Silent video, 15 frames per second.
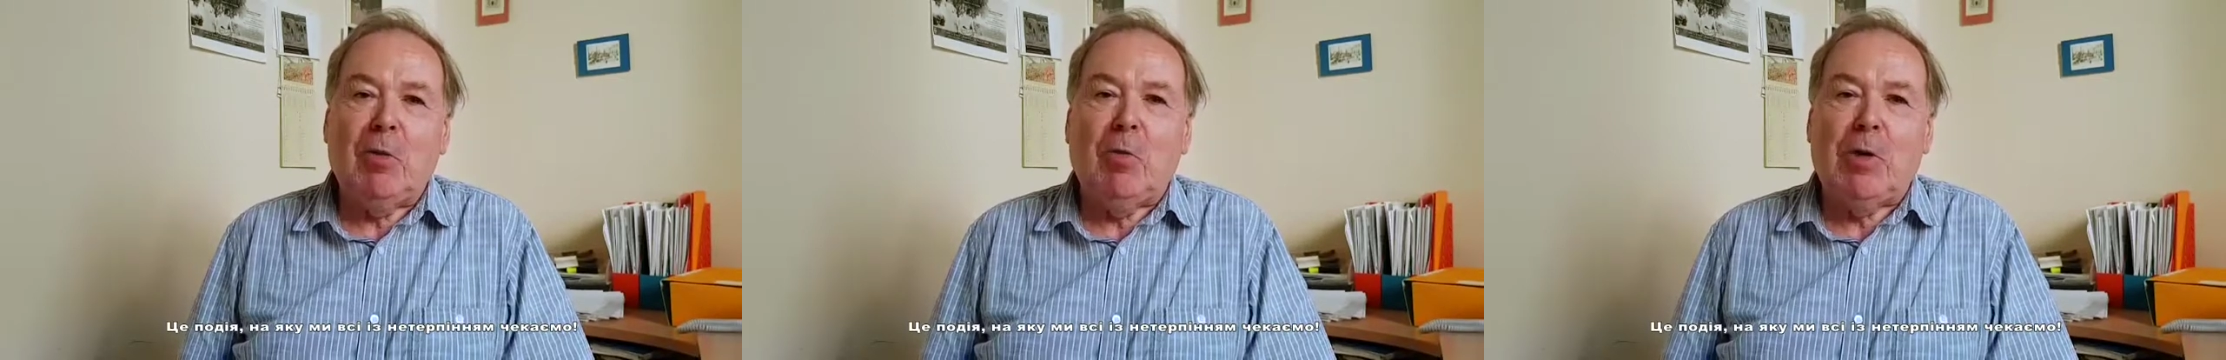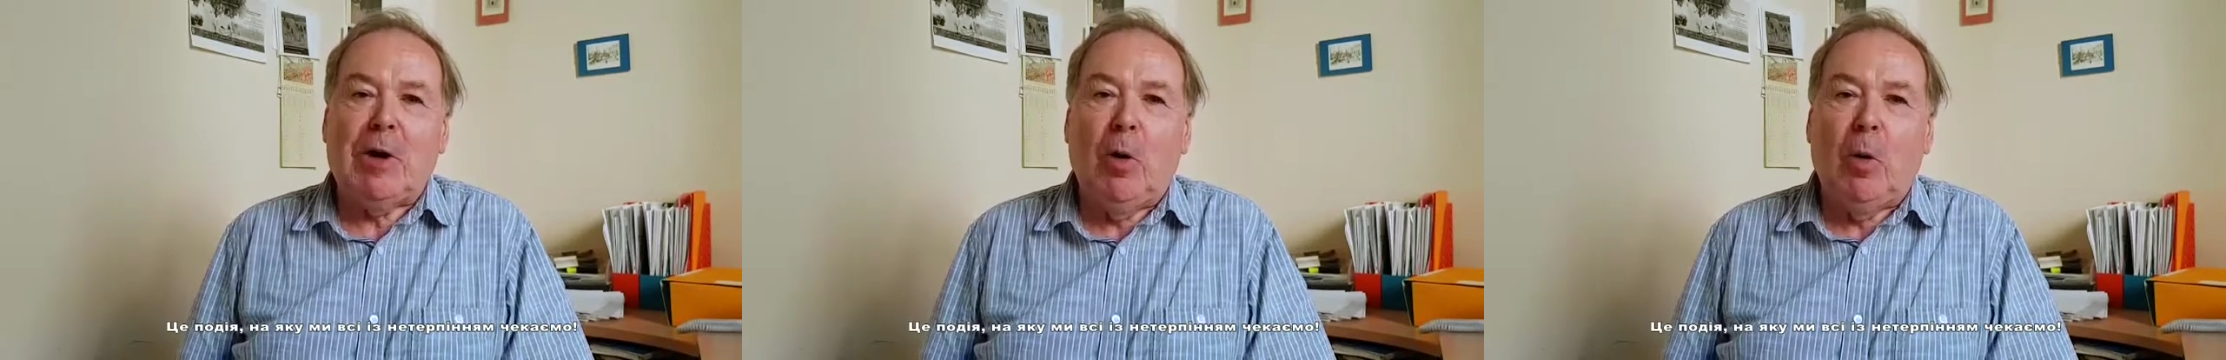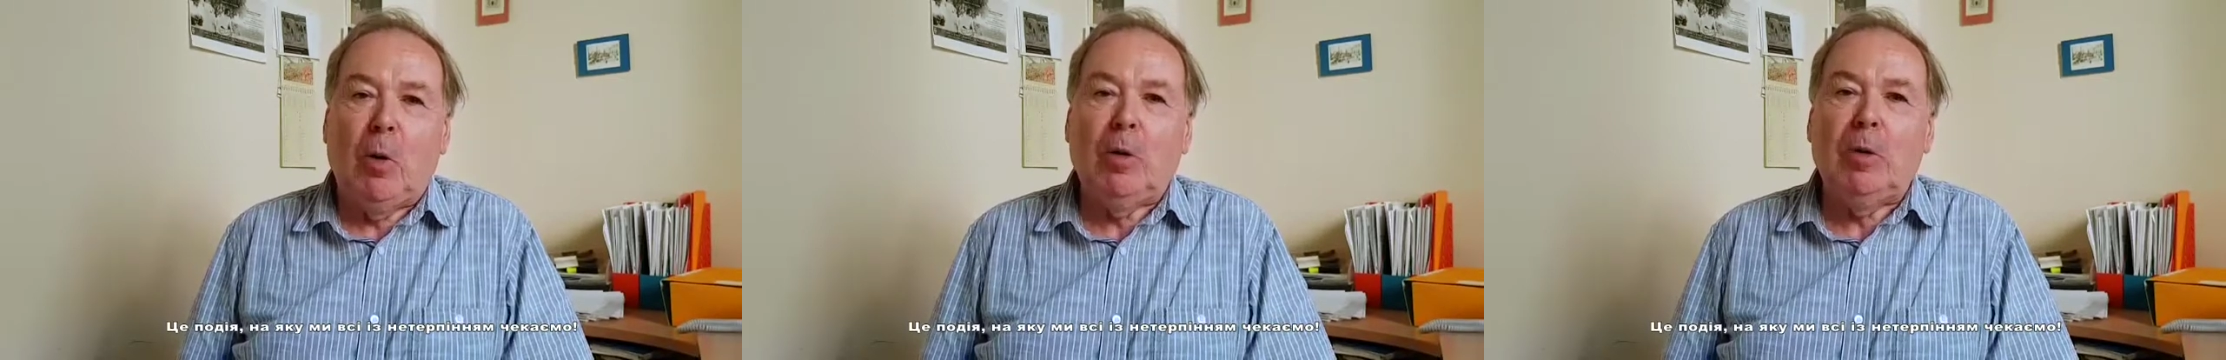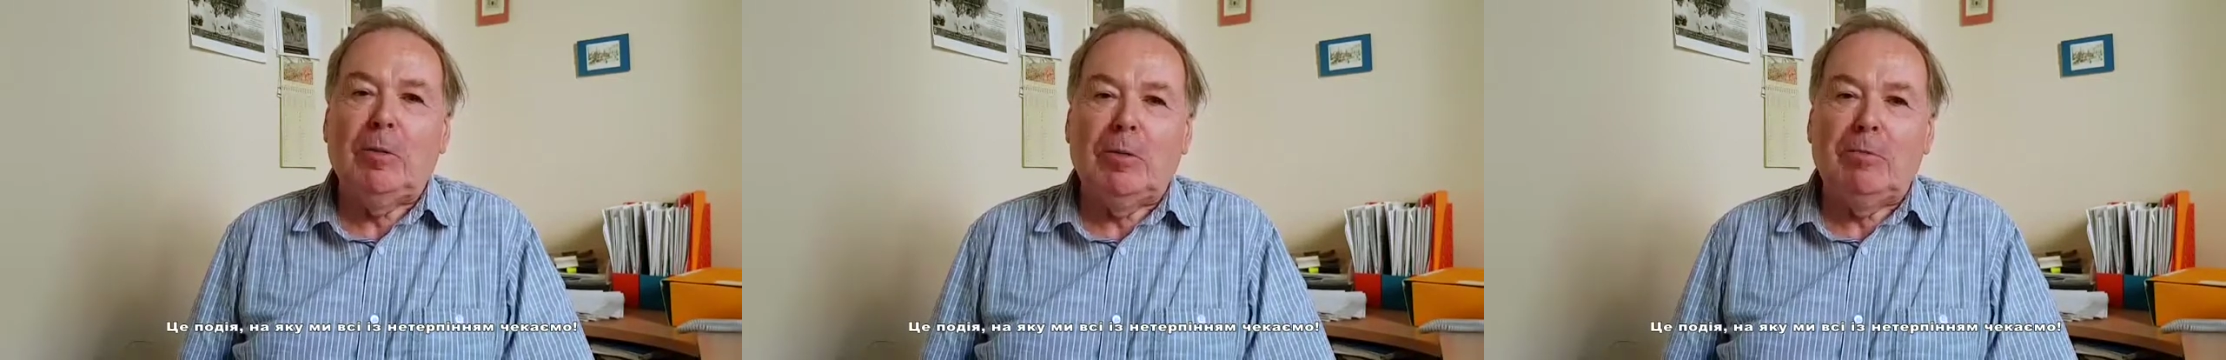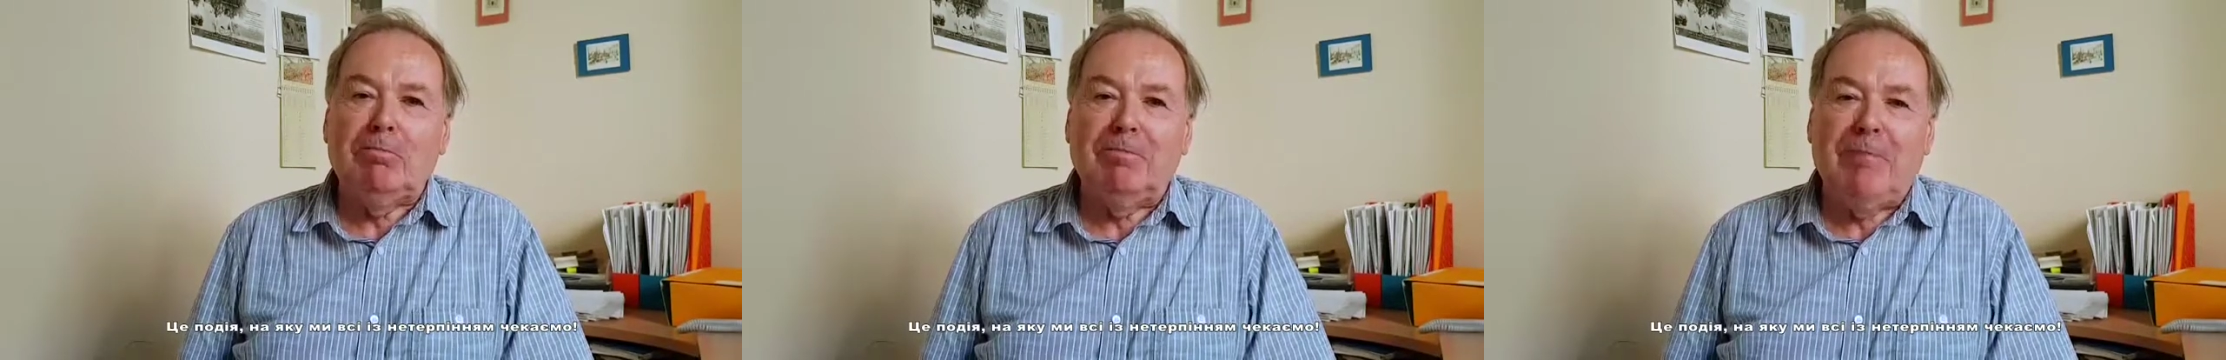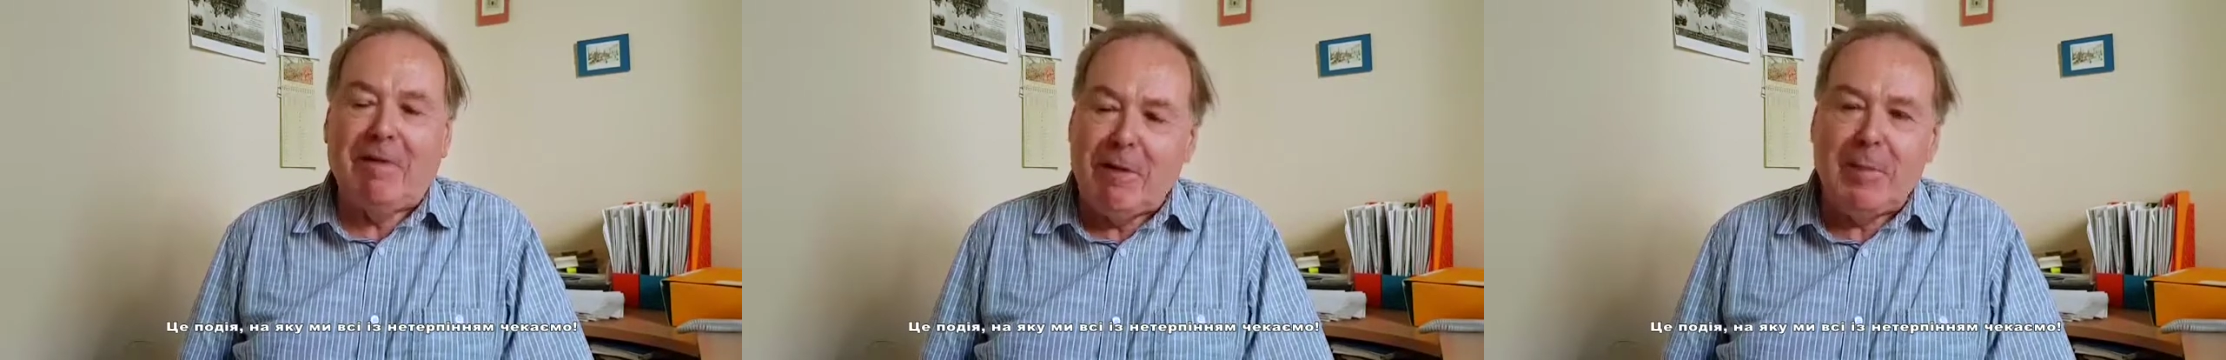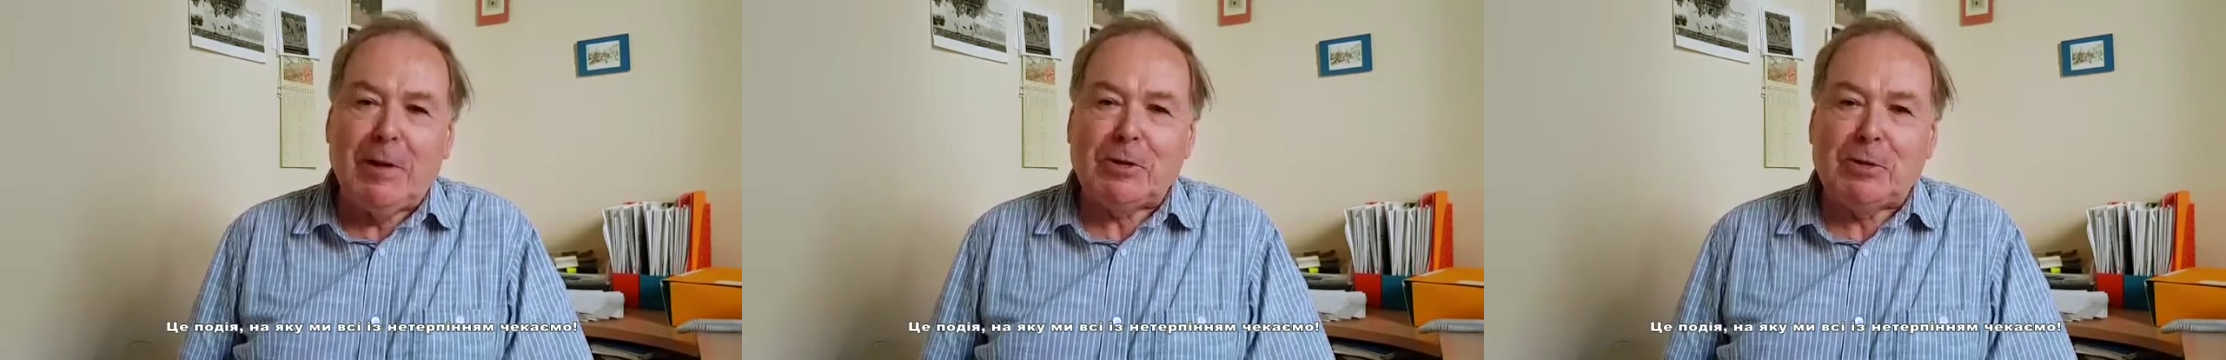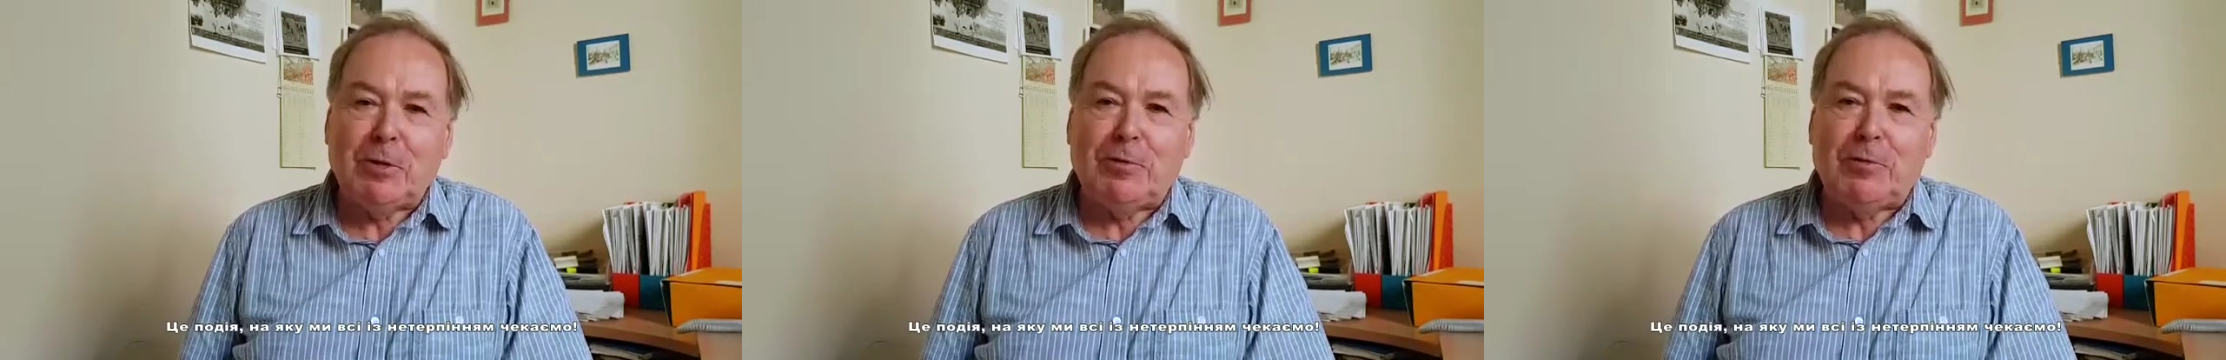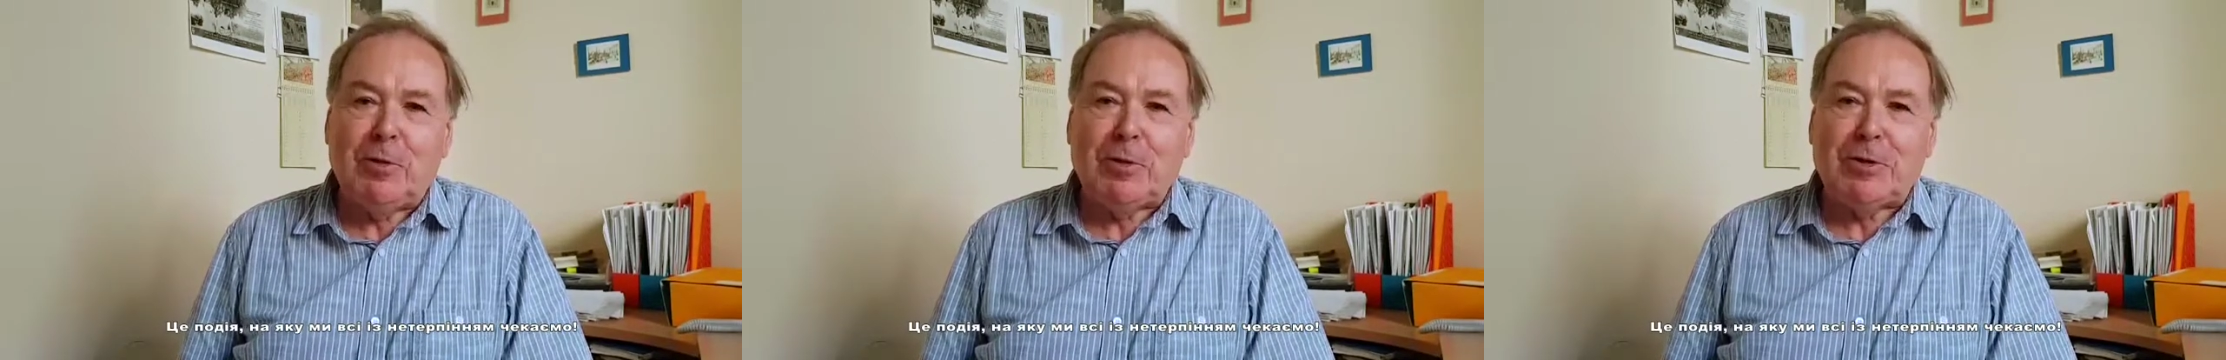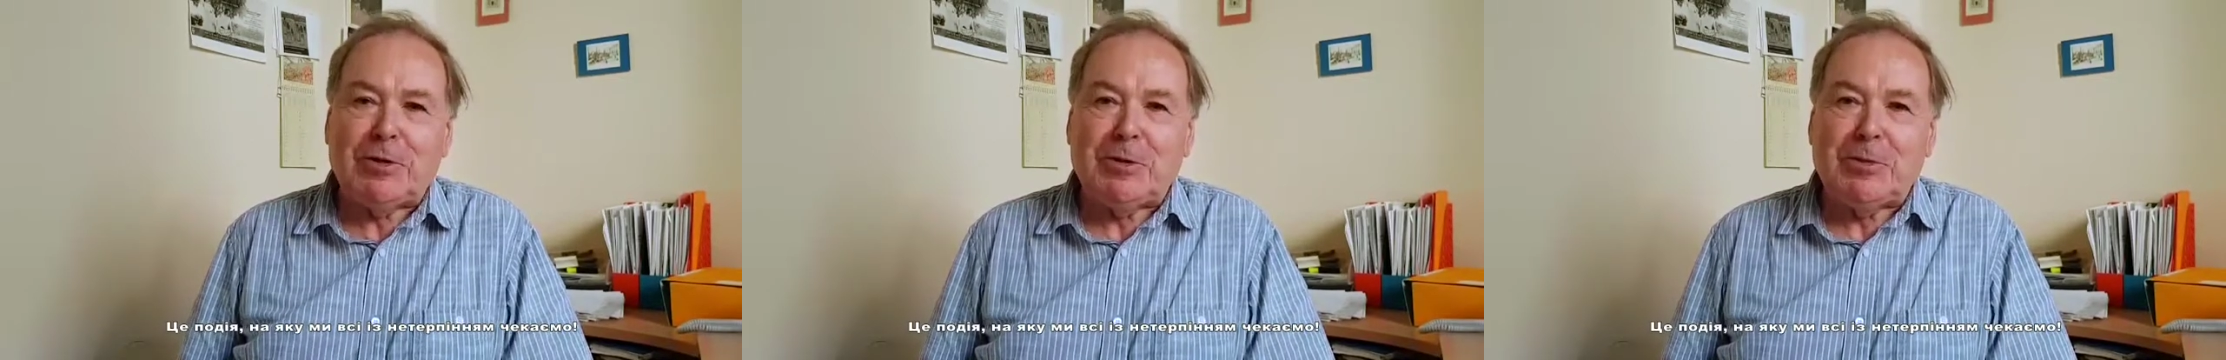we all very much look
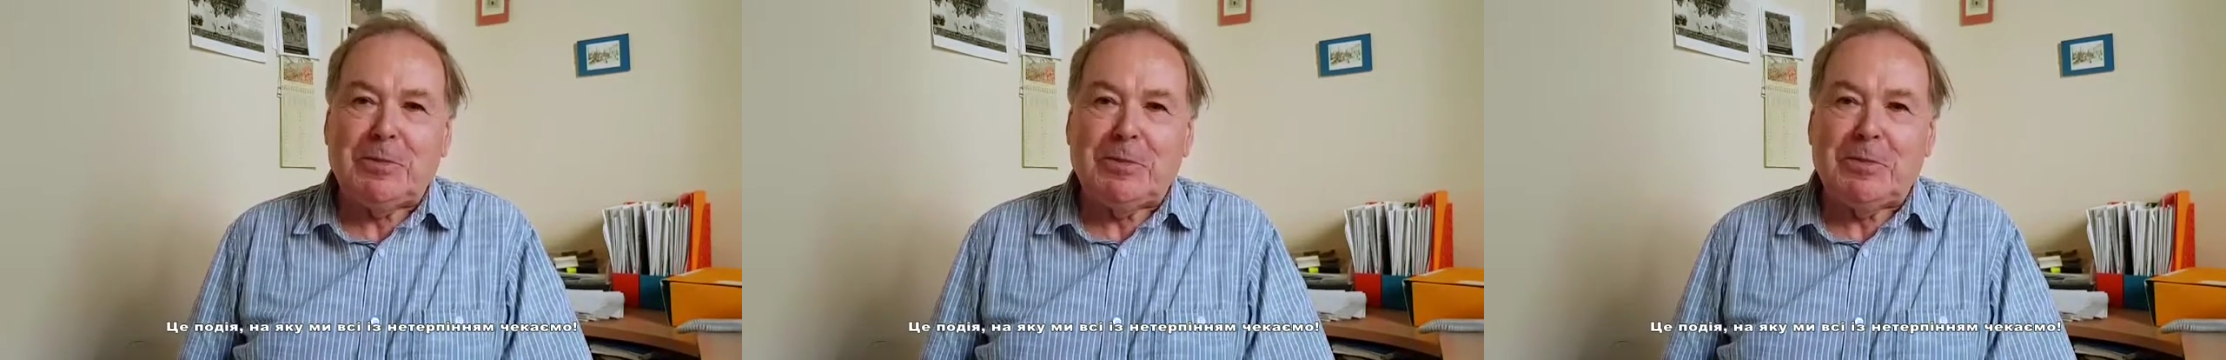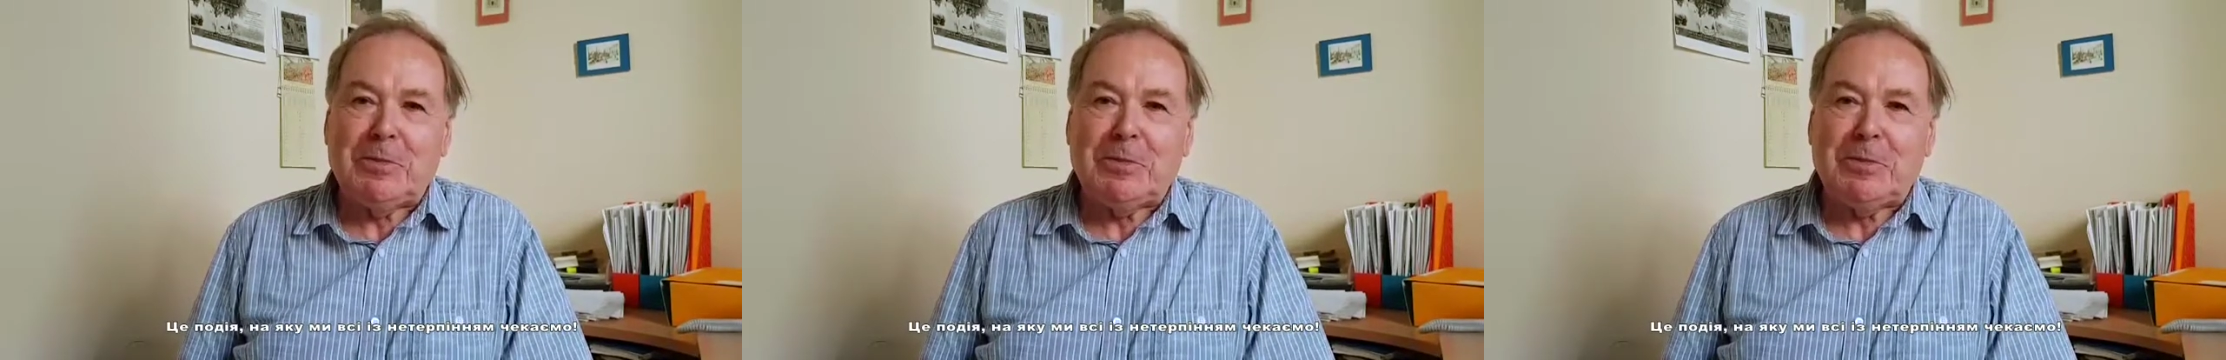forward to.